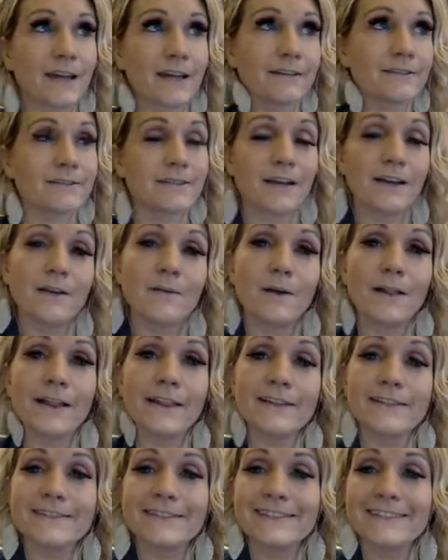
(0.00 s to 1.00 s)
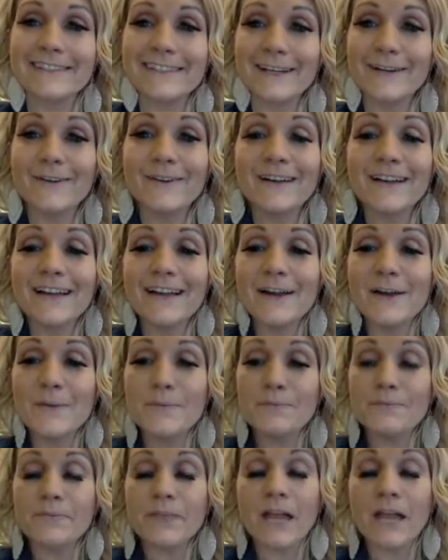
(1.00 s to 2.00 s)
I study while I listen to.
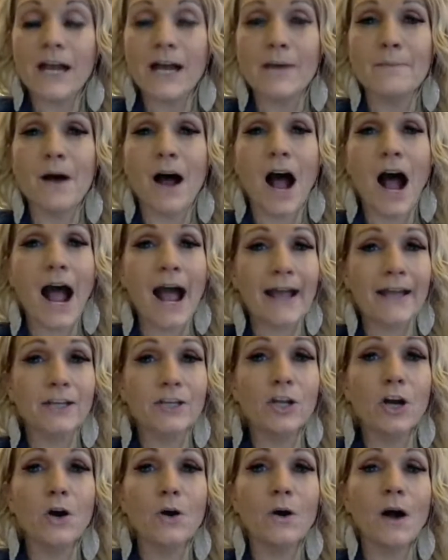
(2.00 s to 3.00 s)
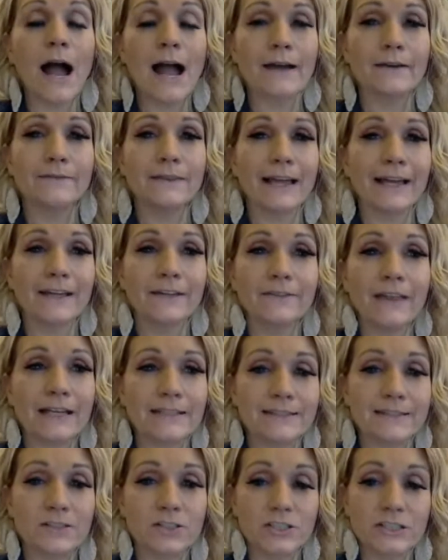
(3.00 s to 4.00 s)
I know I like
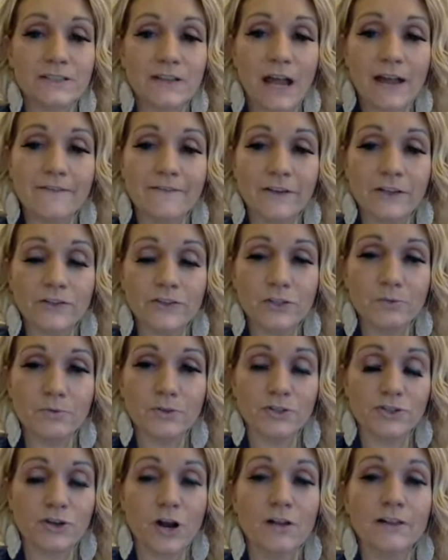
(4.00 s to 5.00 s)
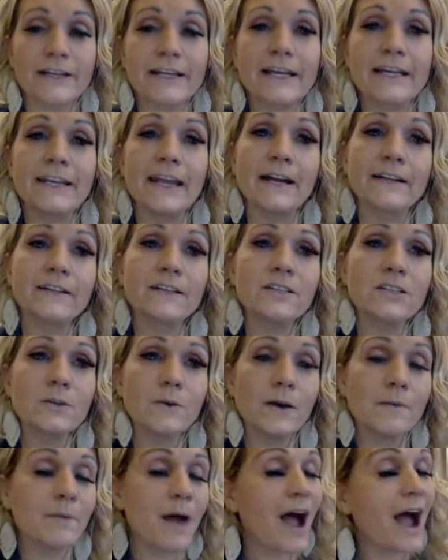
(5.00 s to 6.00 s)
that's just I feel super strongly connected to
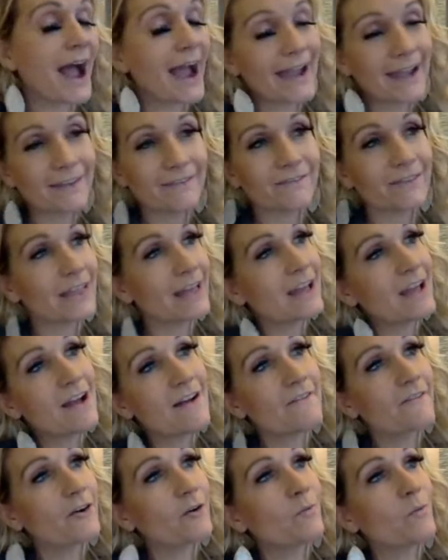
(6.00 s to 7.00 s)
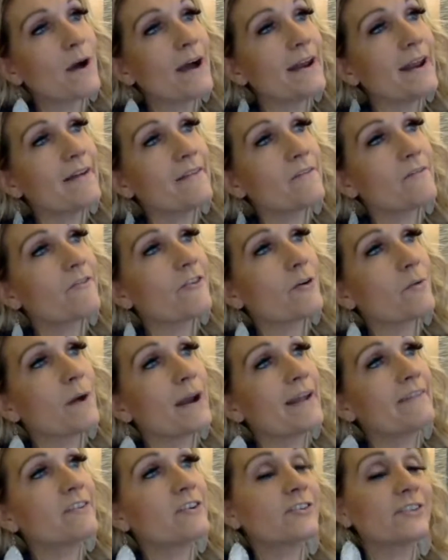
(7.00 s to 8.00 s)
it. For
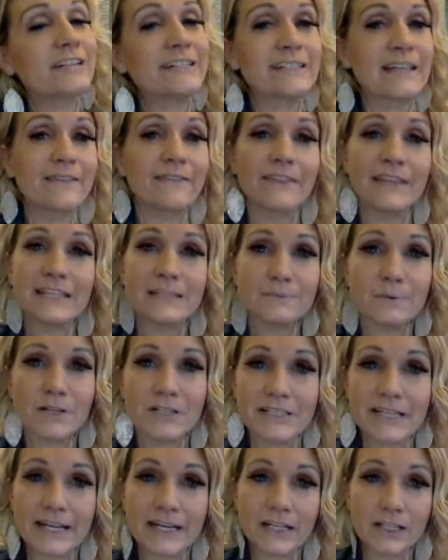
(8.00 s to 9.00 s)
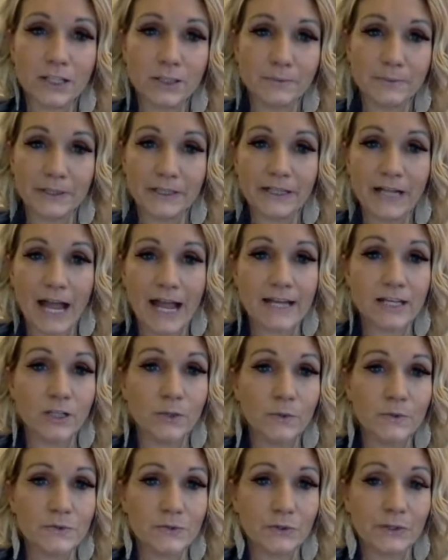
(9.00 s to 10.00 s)
whatever reason, this particular book, I knew it
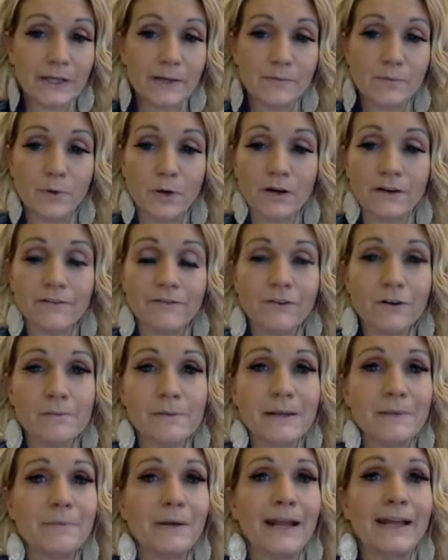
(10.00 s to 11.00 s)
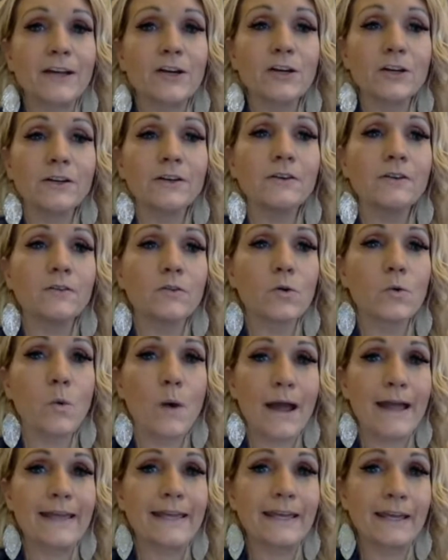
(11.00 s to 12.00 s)
was really important for me, but I couldn't
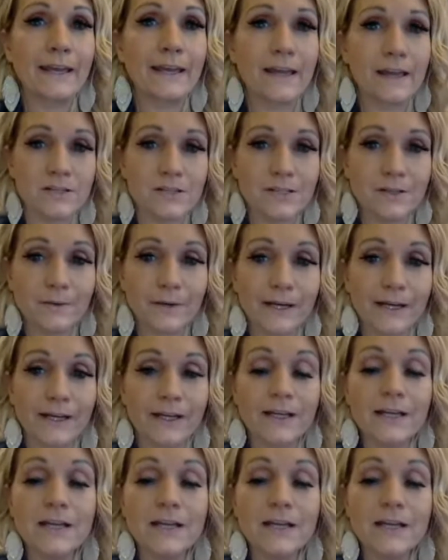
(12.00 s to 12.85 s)
quite get into it